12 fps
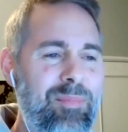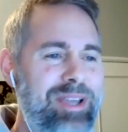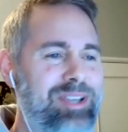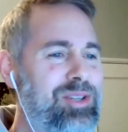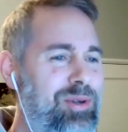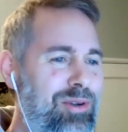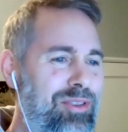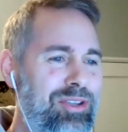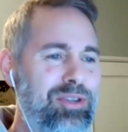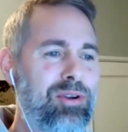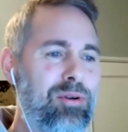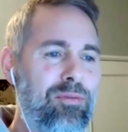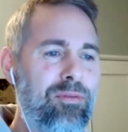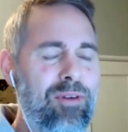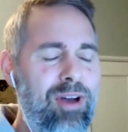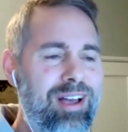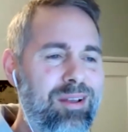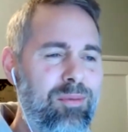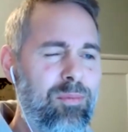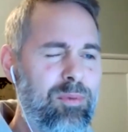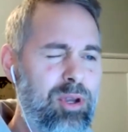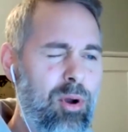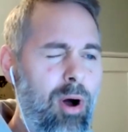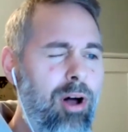make sure that your, uh, you
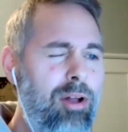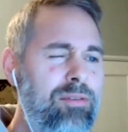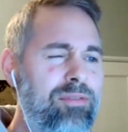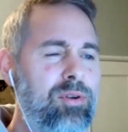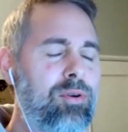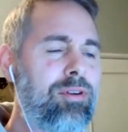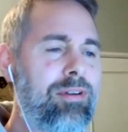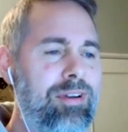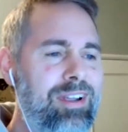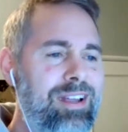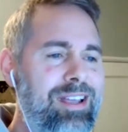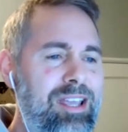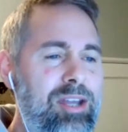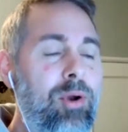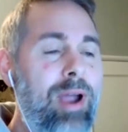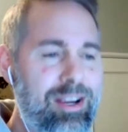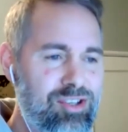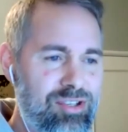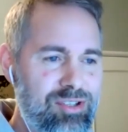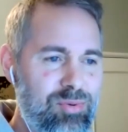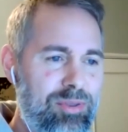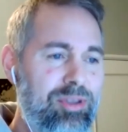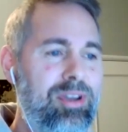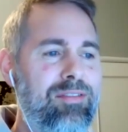know, all of your interactions with
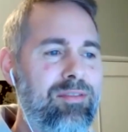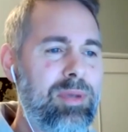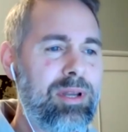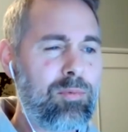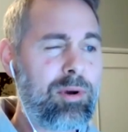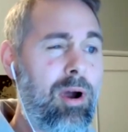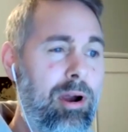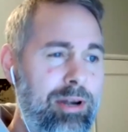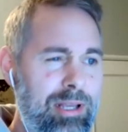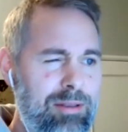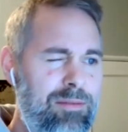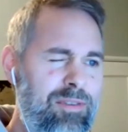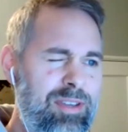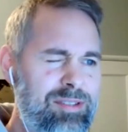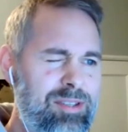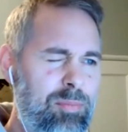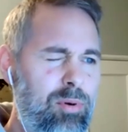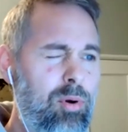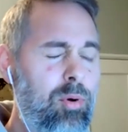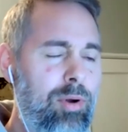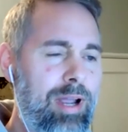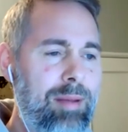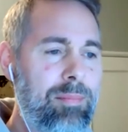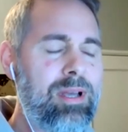the government regarding the visa
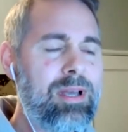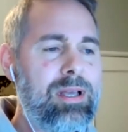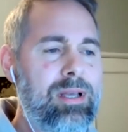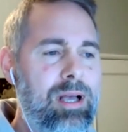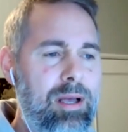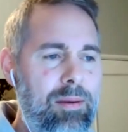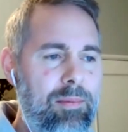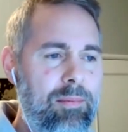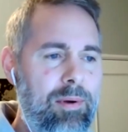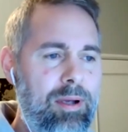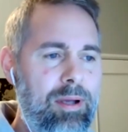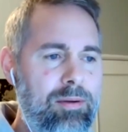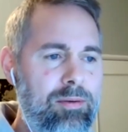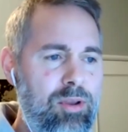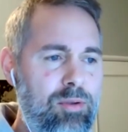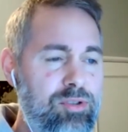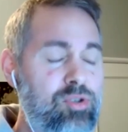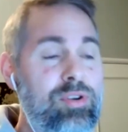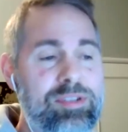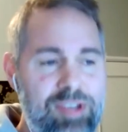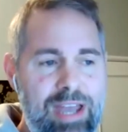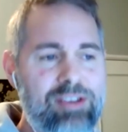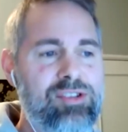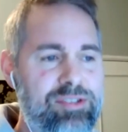program, uh, uh, those are
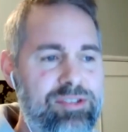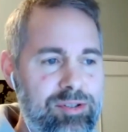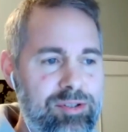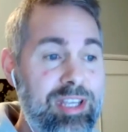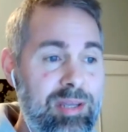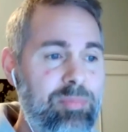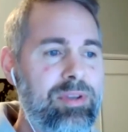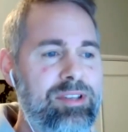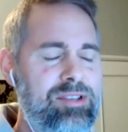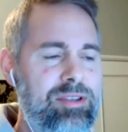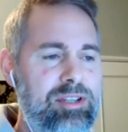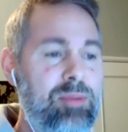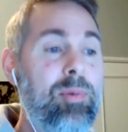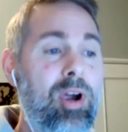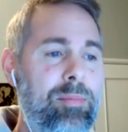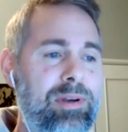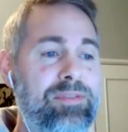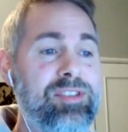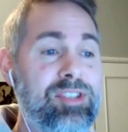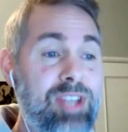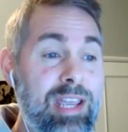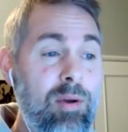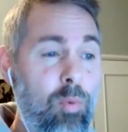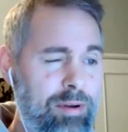transactions that are taking place in the Department of
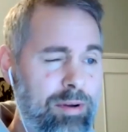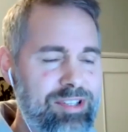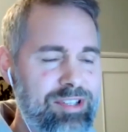State work